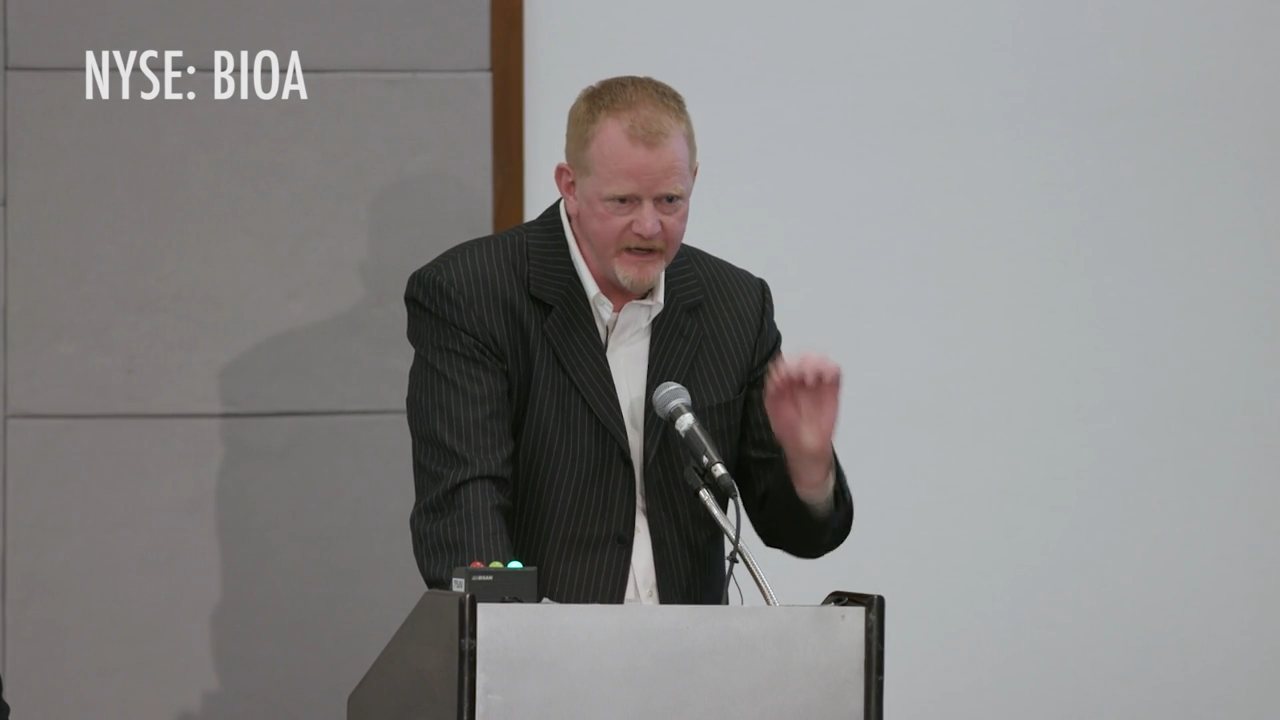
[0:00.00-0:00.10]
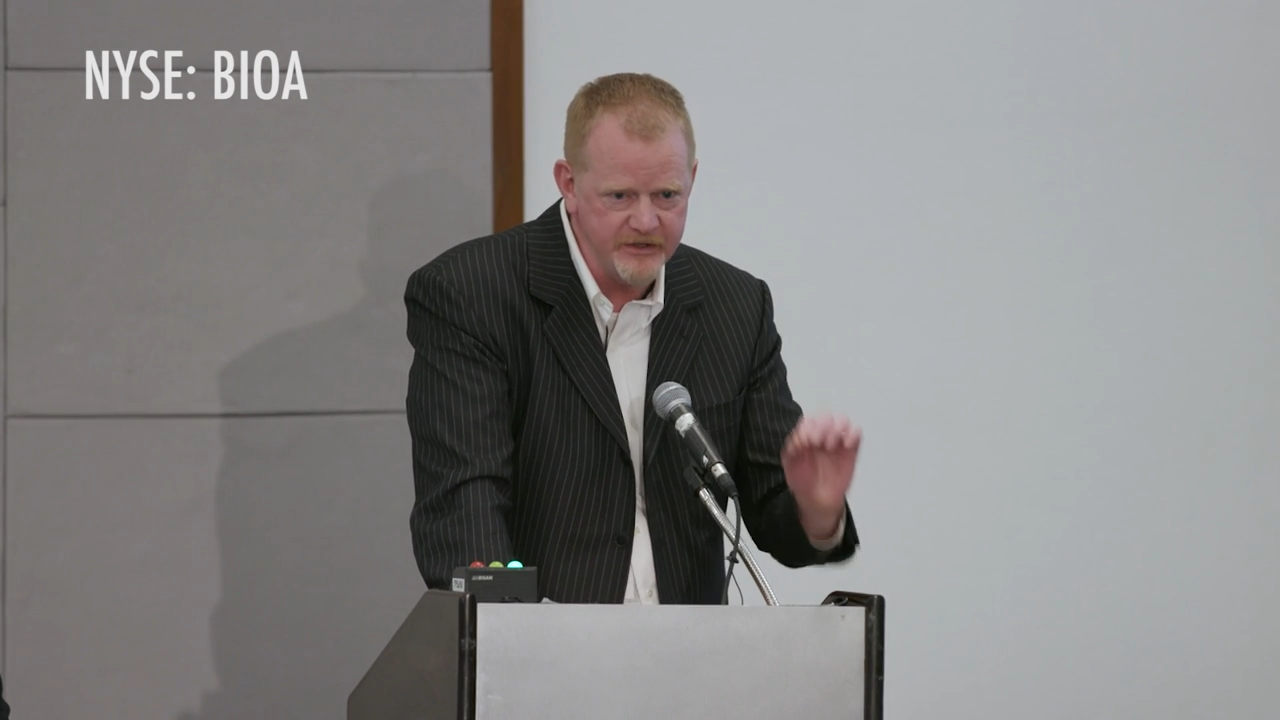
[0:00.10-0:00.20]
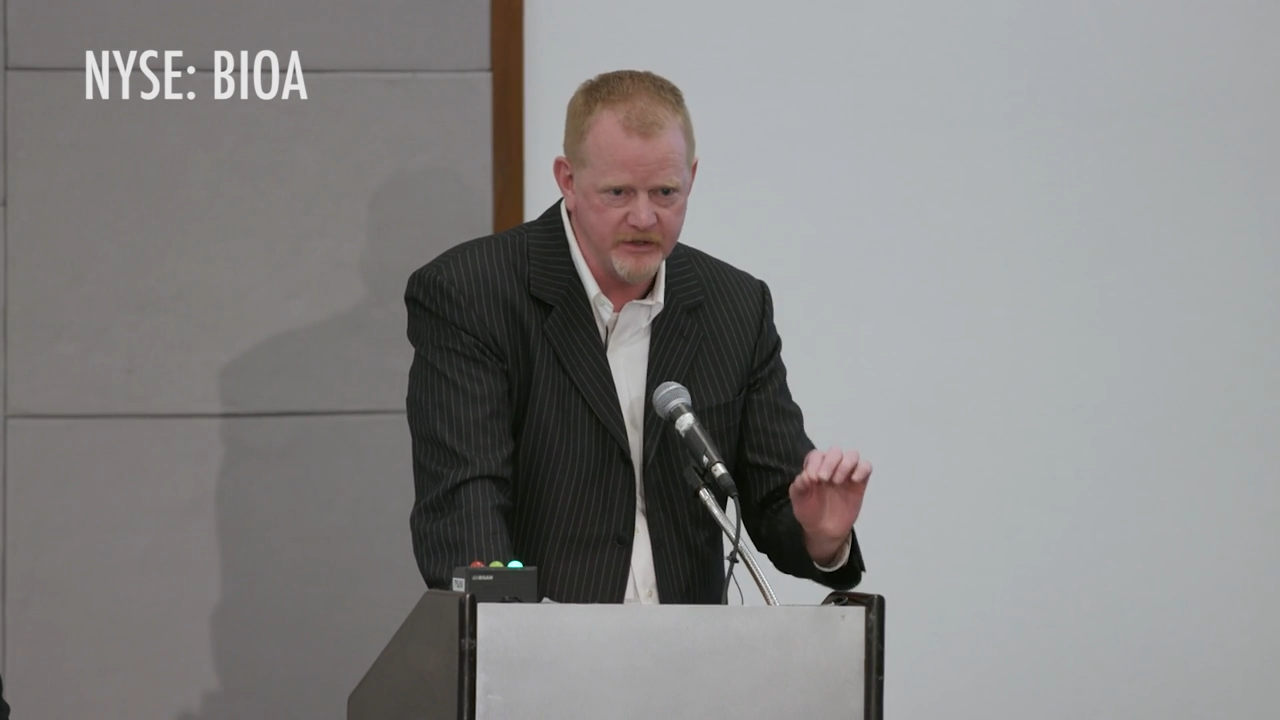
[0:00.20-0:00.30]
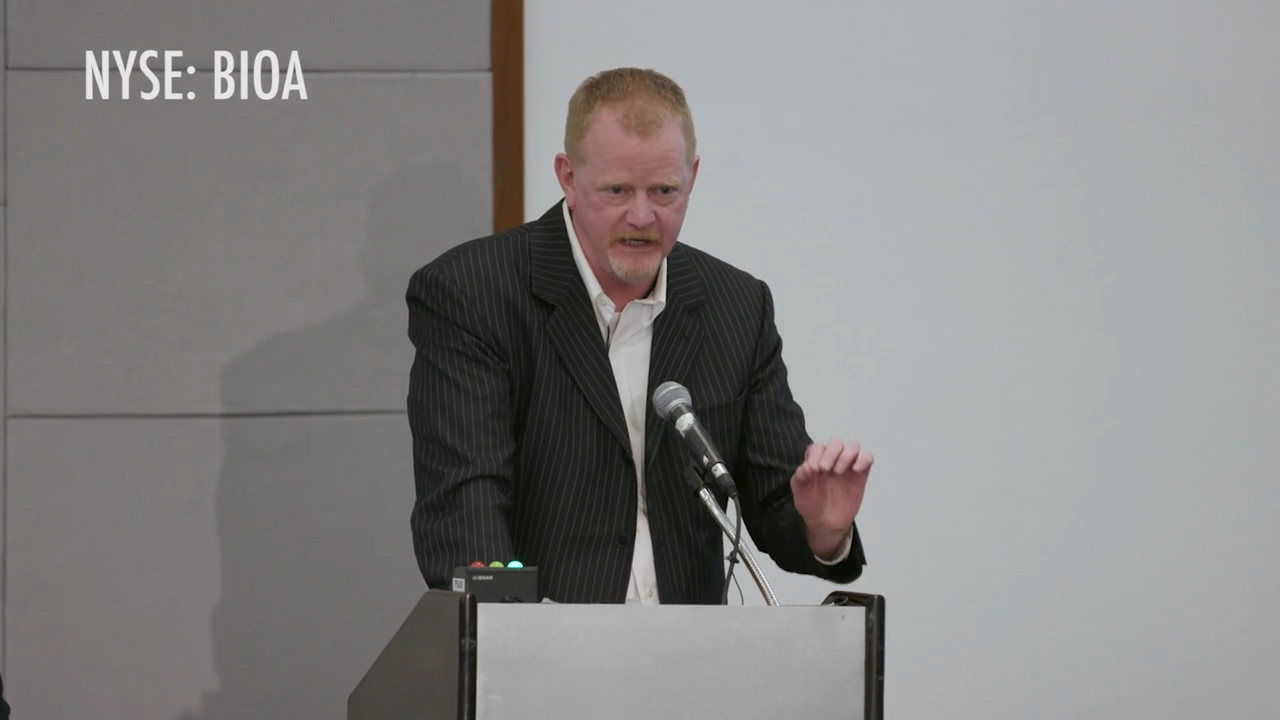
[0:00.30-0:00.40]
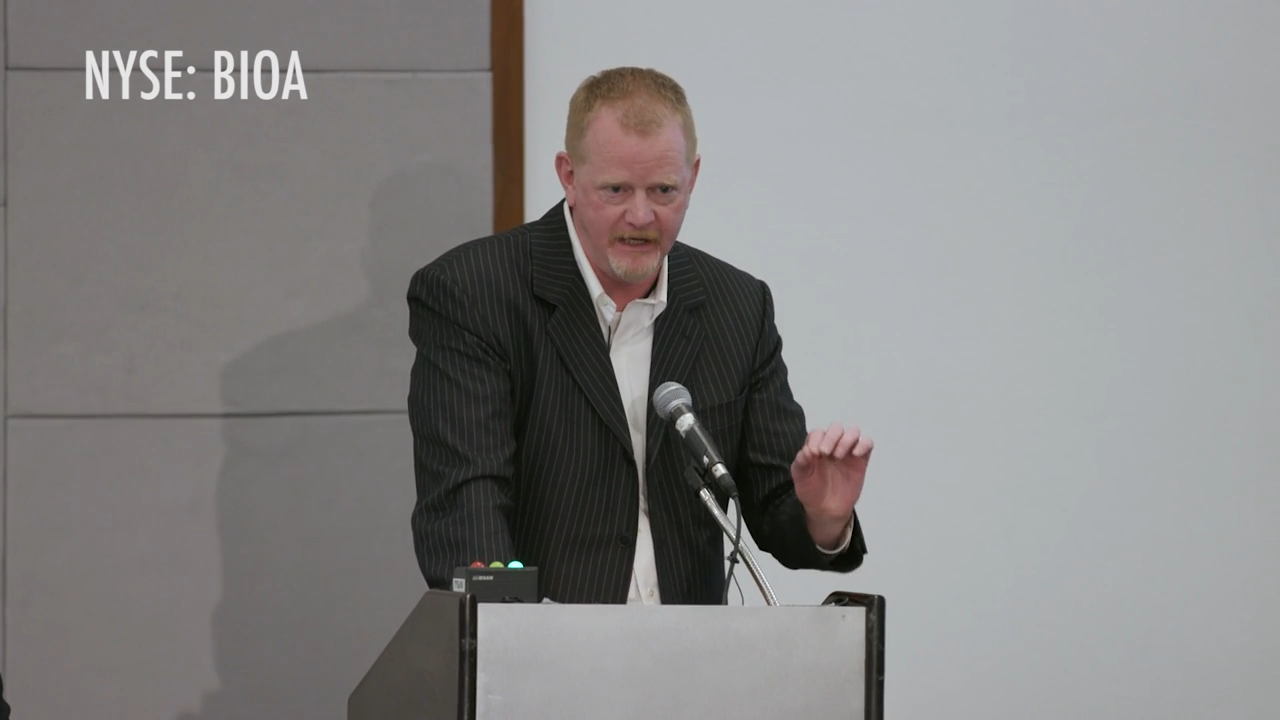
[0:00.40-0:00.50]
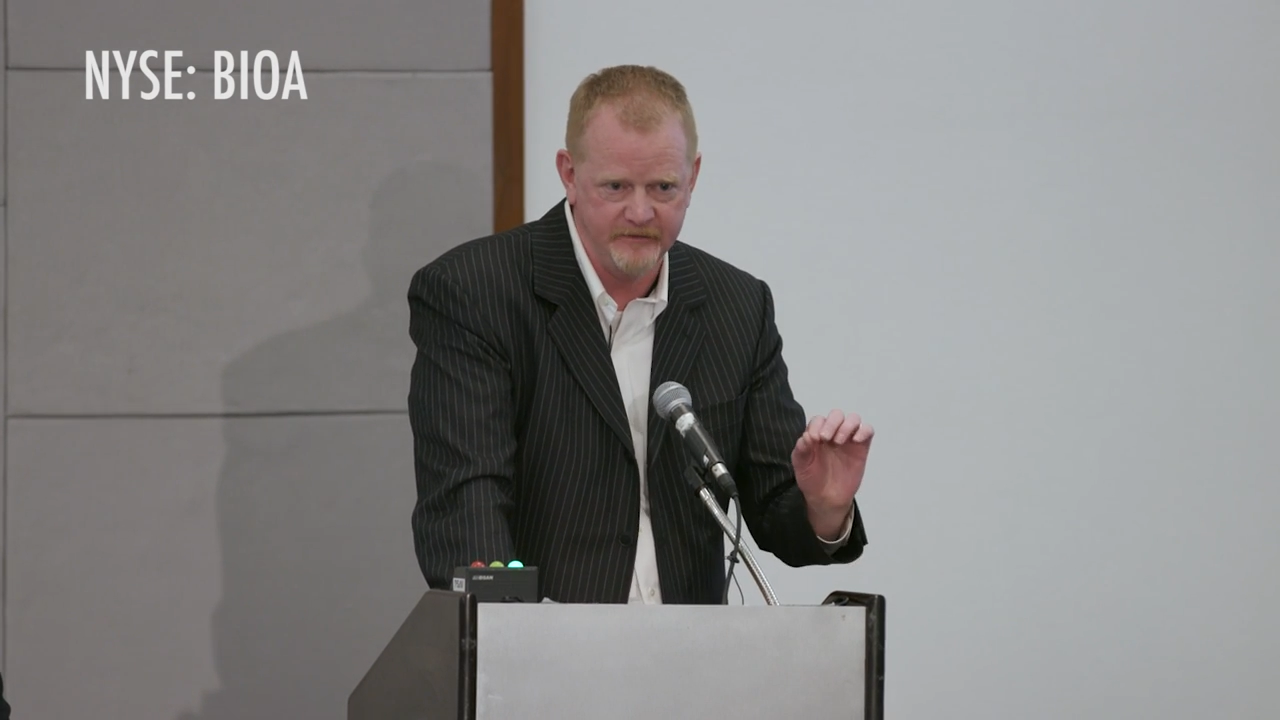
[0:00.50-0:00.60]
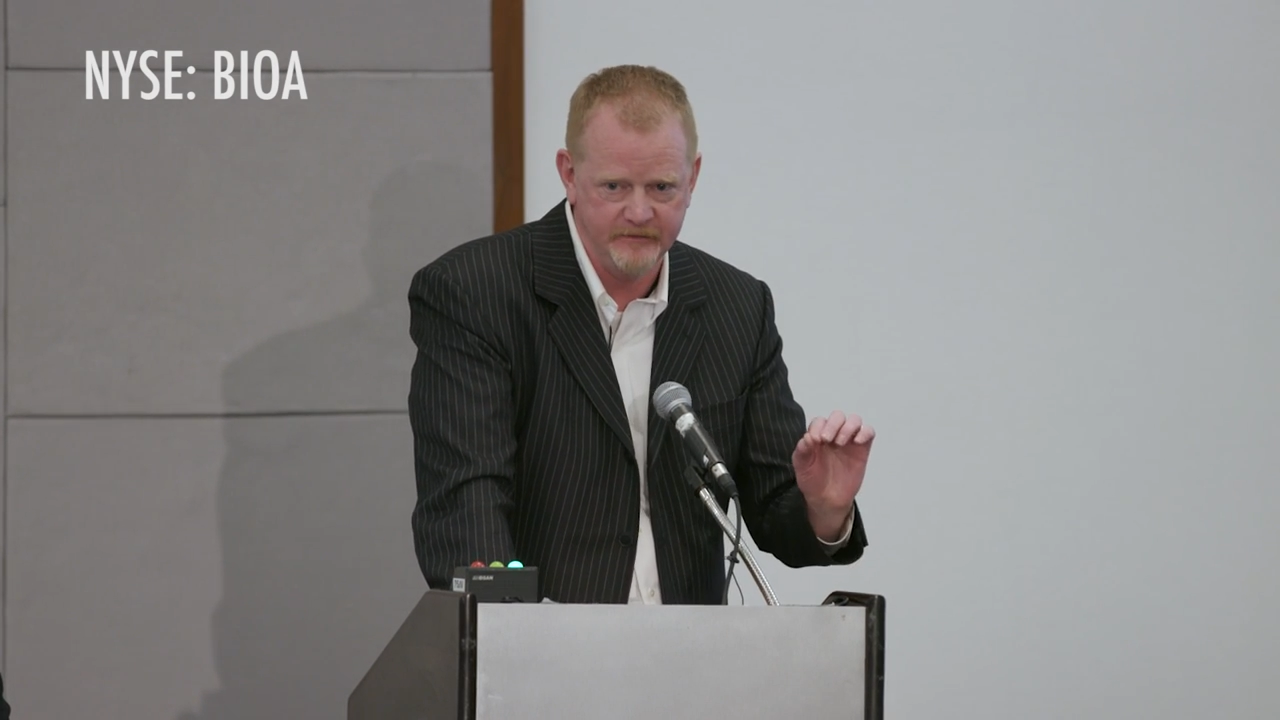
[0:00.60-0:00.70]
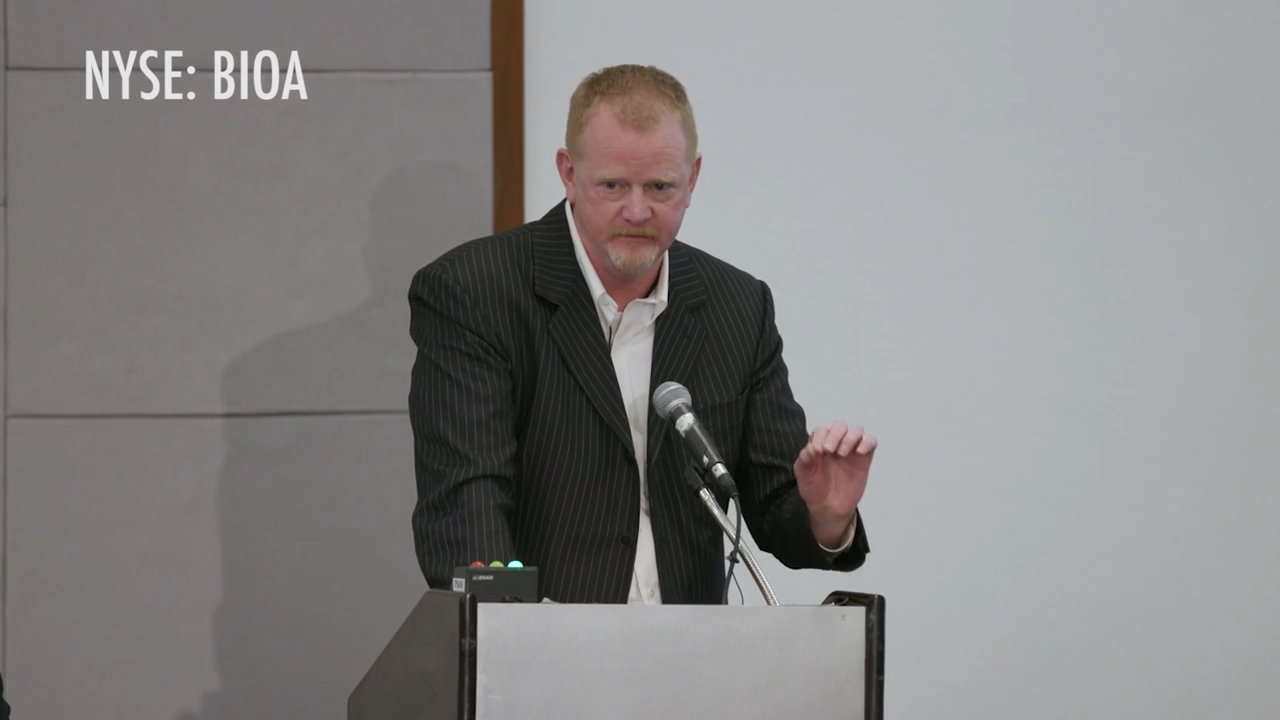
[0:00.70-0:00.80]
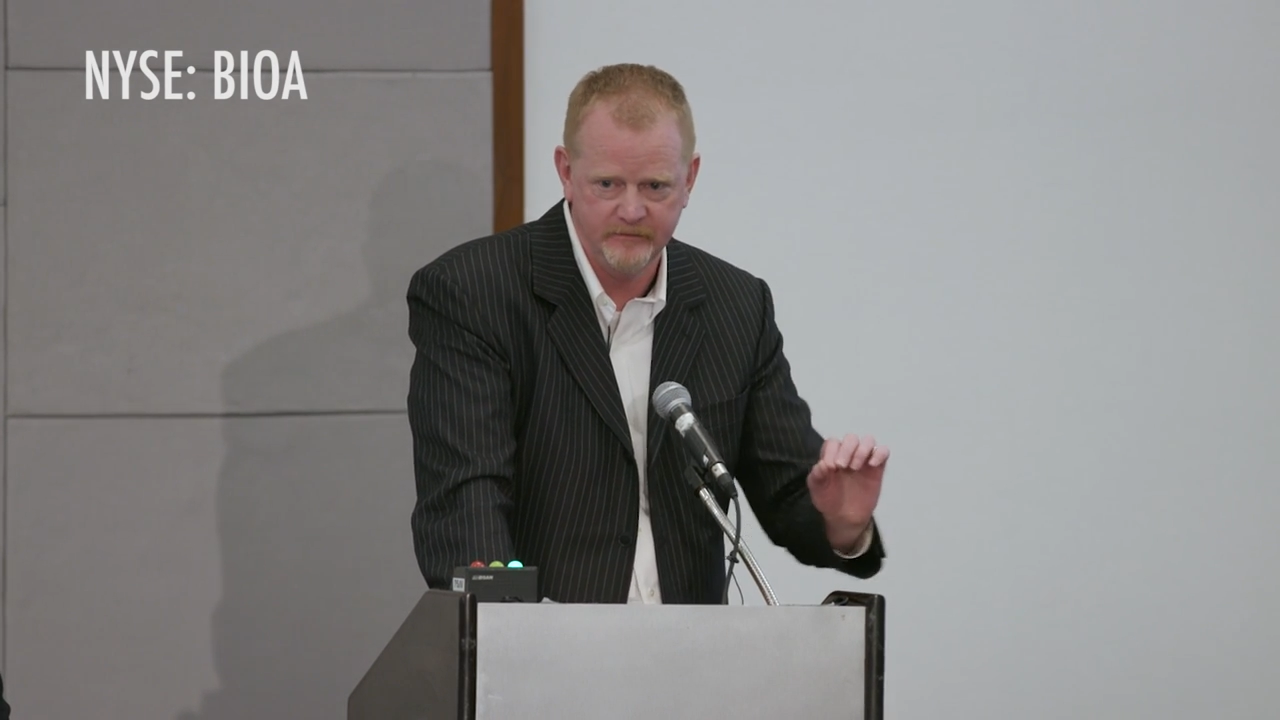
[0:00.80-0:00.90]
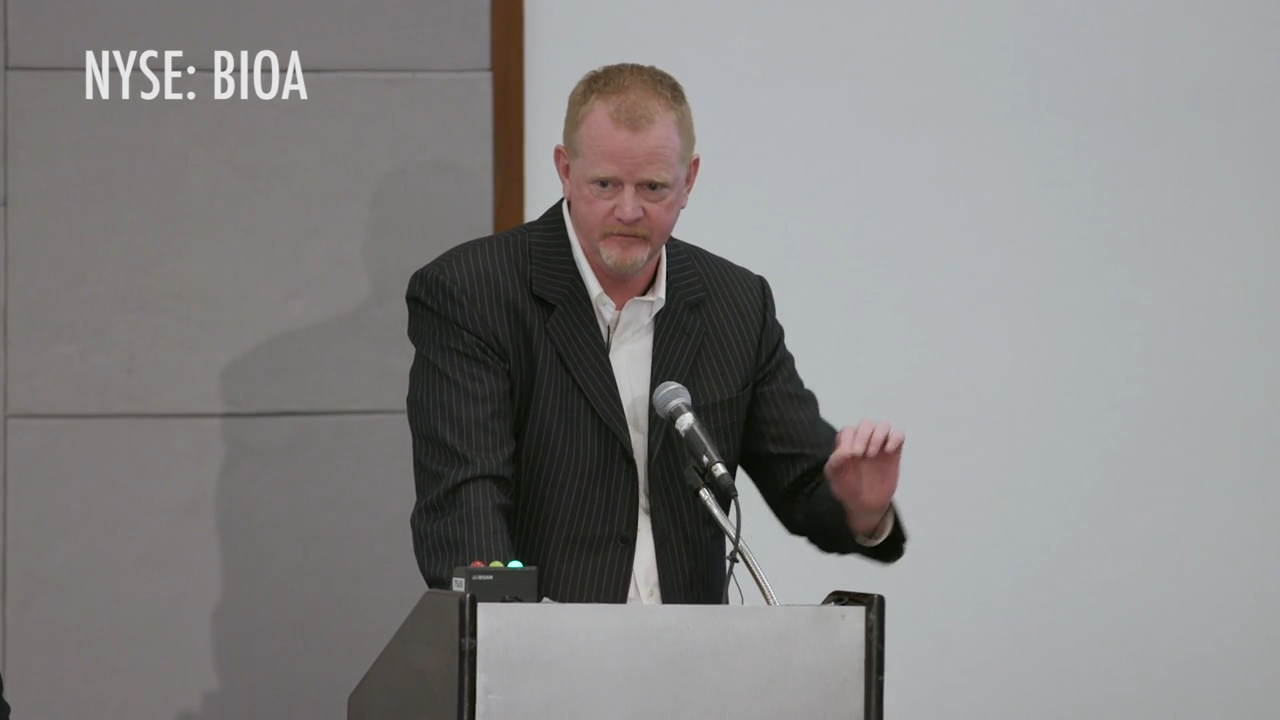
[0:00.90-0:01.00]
undercut